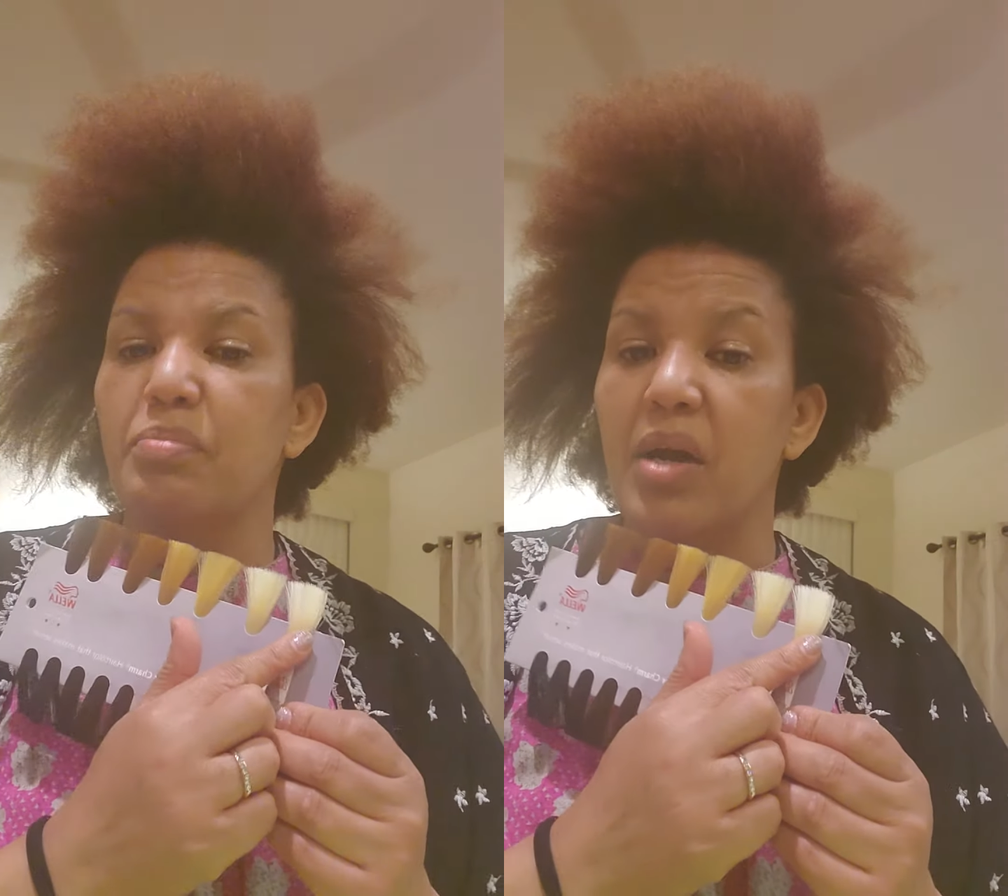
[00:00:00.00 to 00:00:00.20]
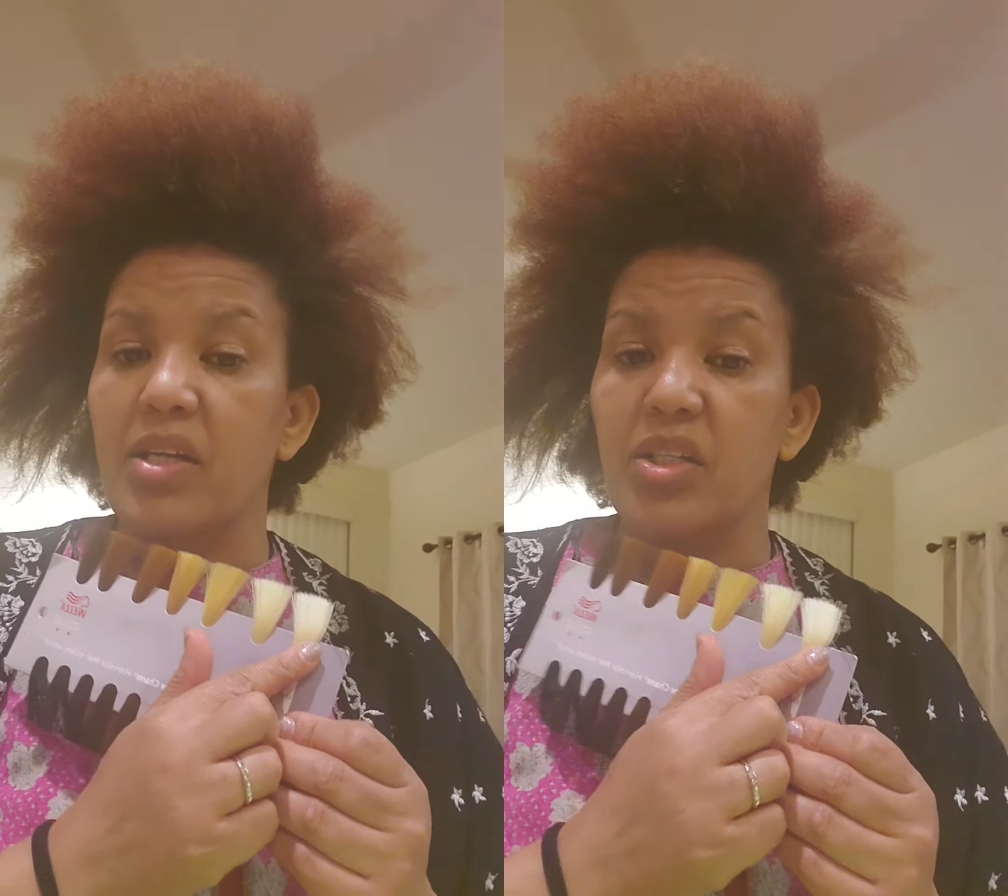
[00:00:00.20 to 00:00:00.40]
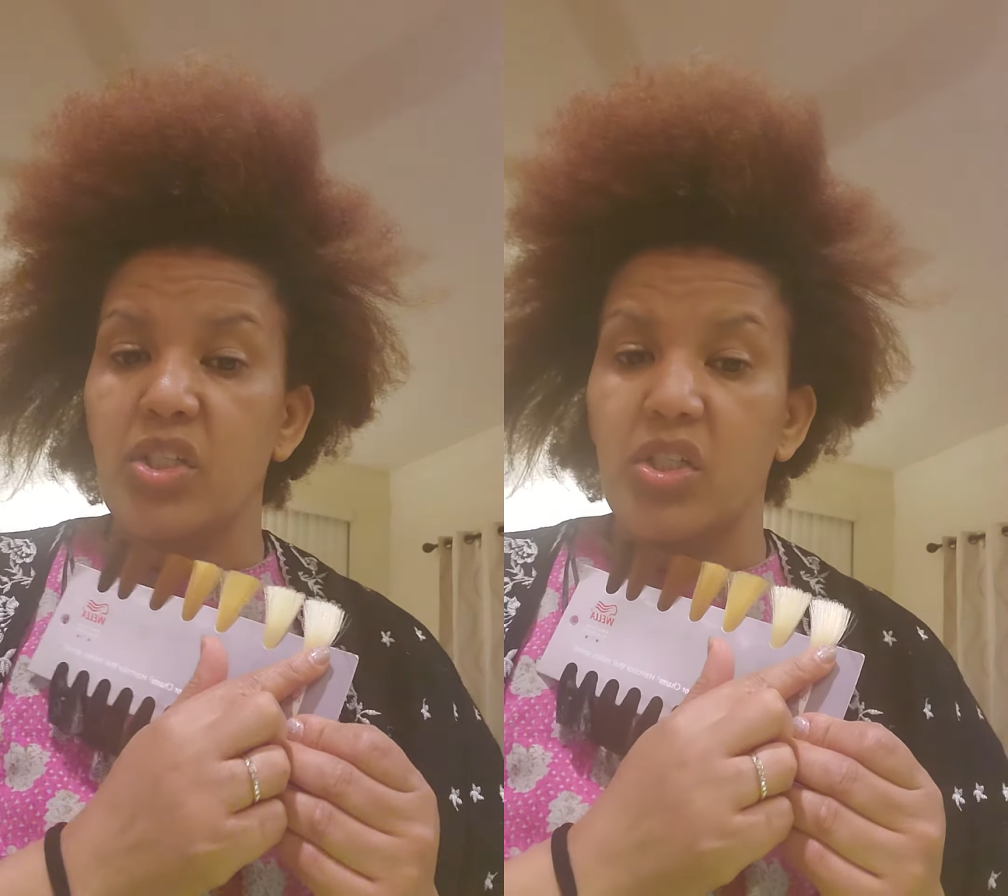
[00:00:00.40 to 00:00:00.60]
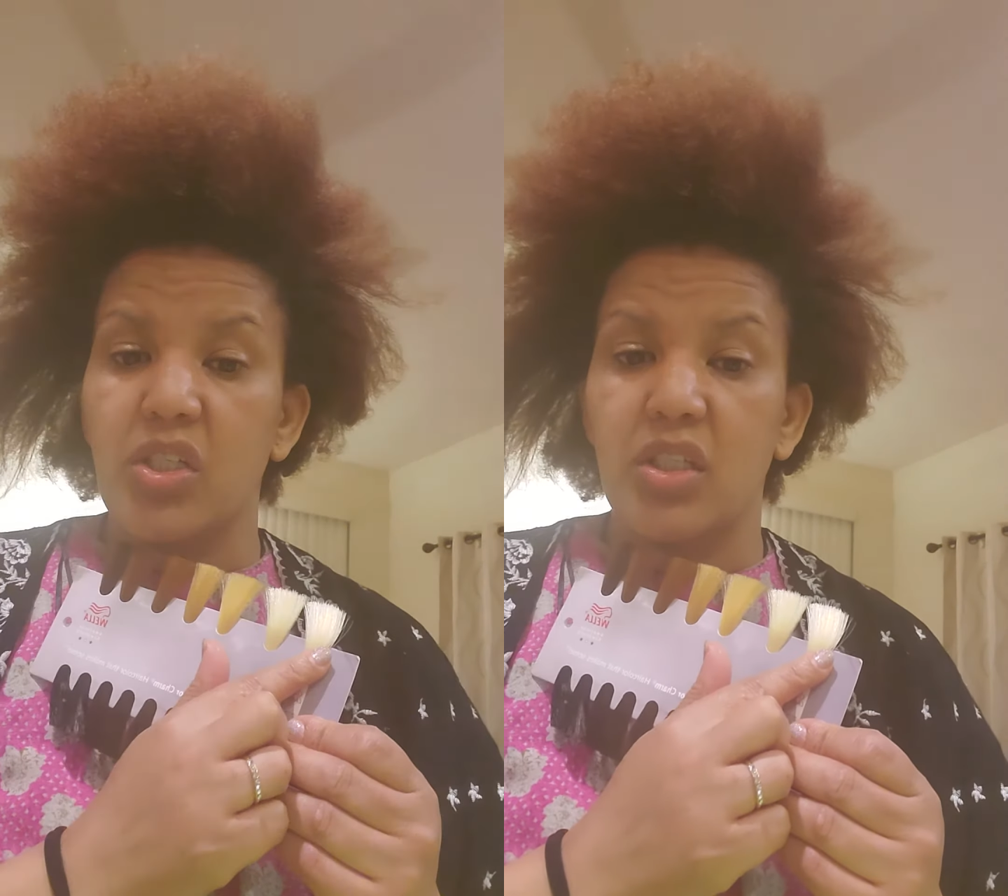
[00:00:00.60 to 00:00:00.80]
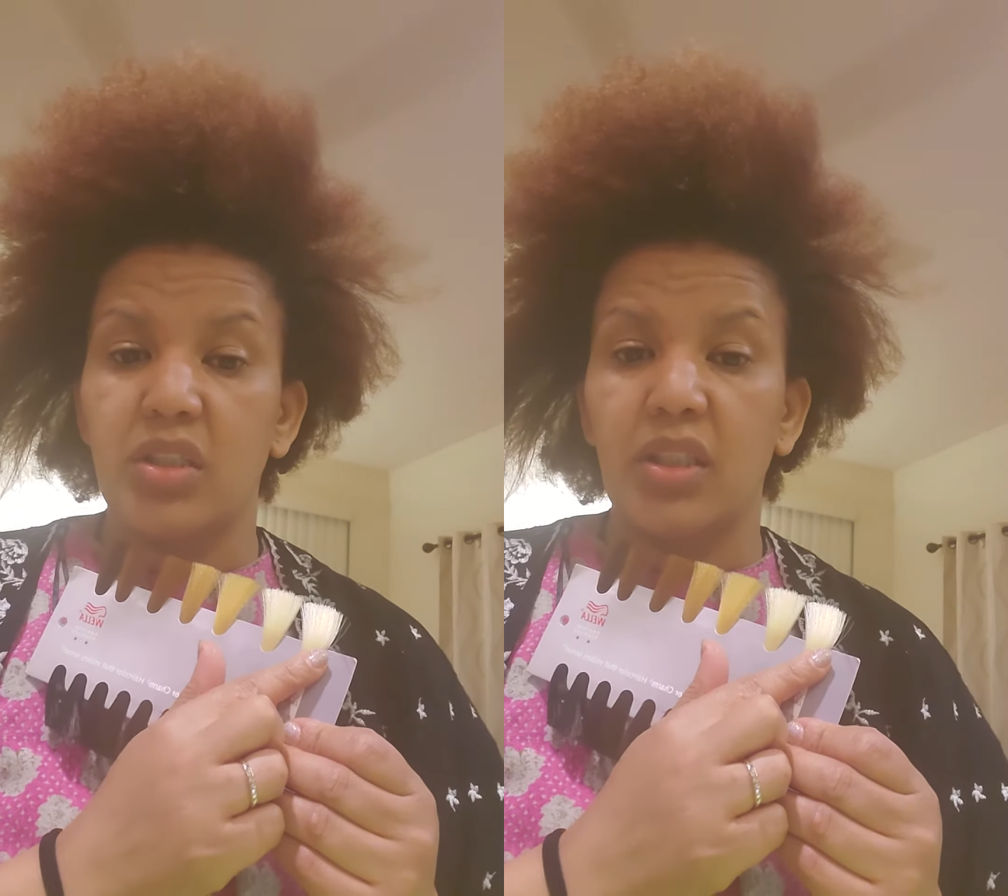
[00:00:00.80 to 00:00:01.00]
much,
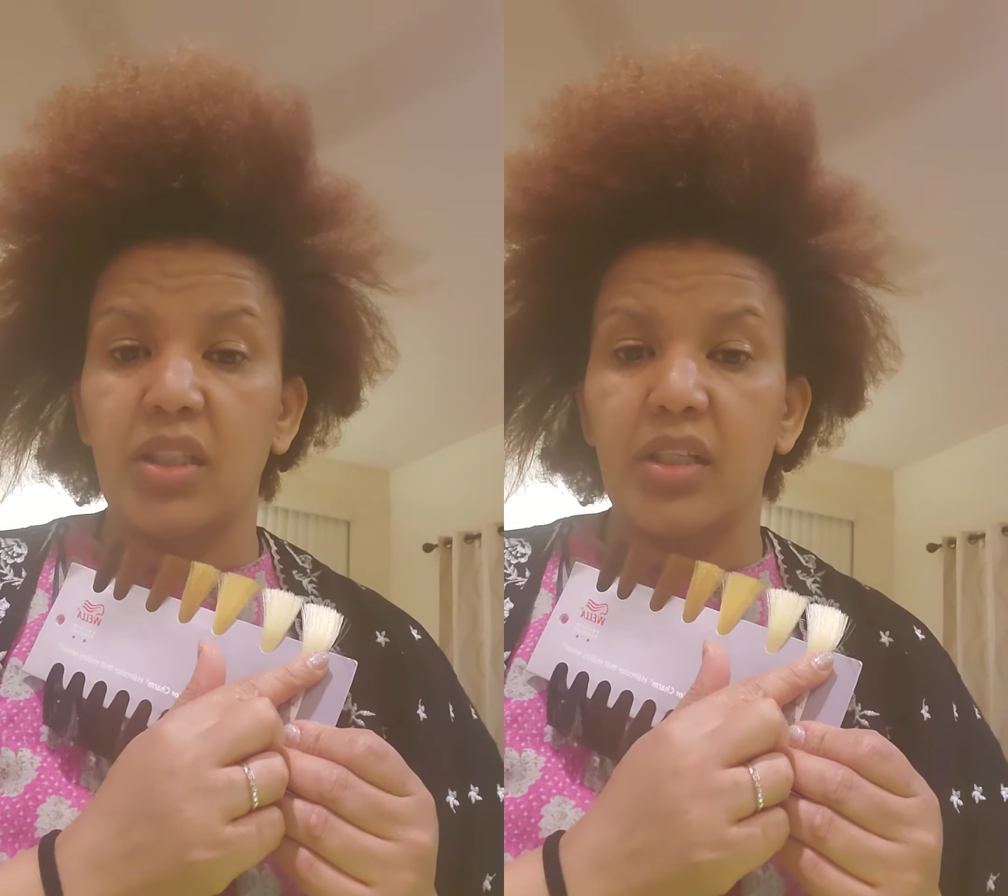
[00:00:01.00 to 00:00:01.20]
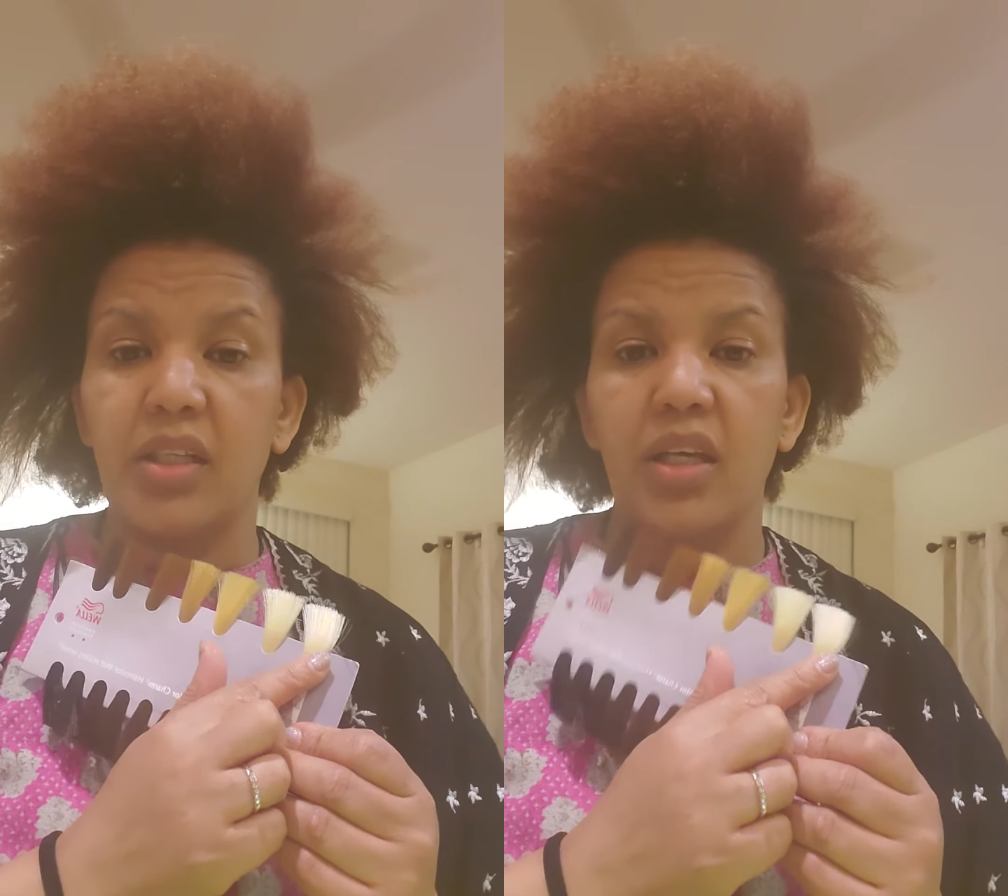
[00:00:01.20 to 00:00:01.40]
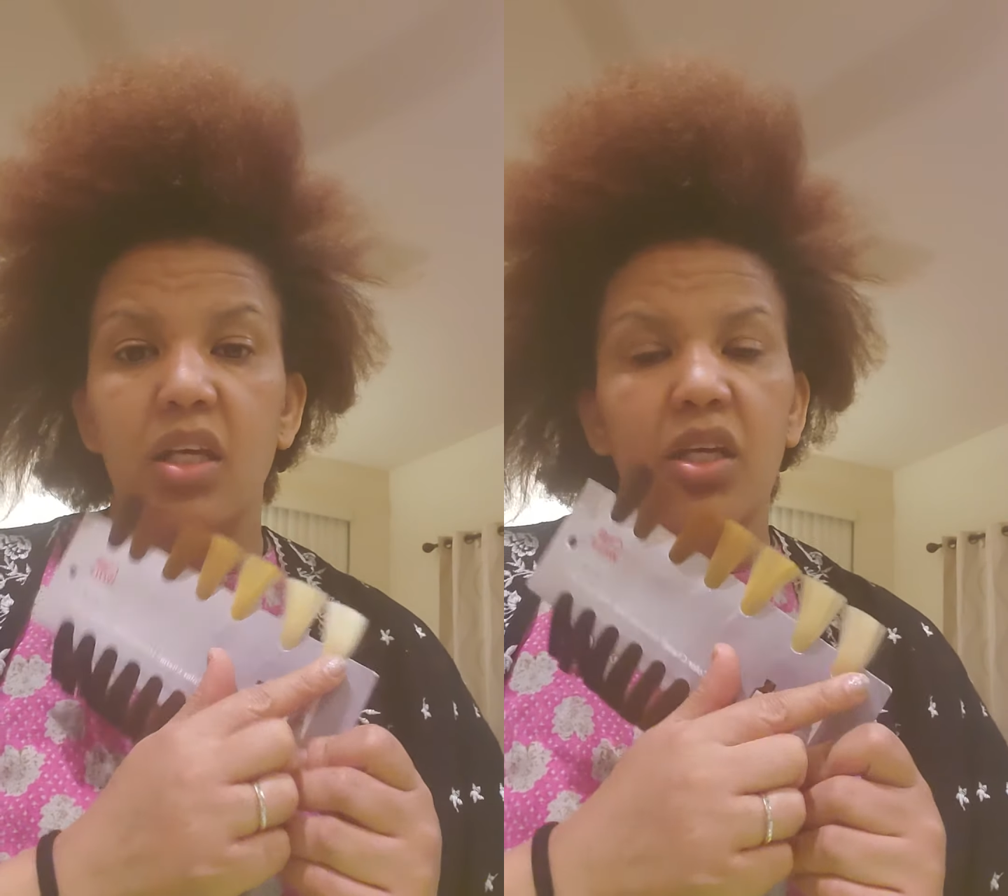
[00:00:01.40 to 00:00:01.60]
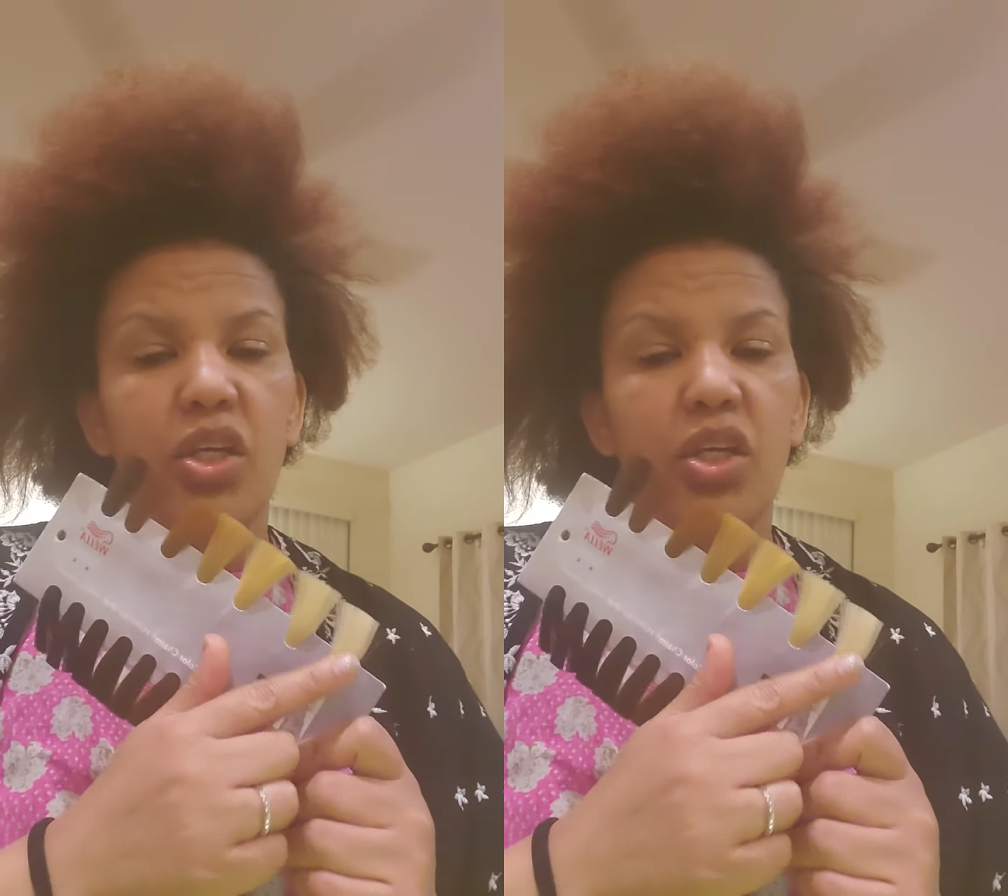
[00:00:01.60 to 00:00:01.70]
really,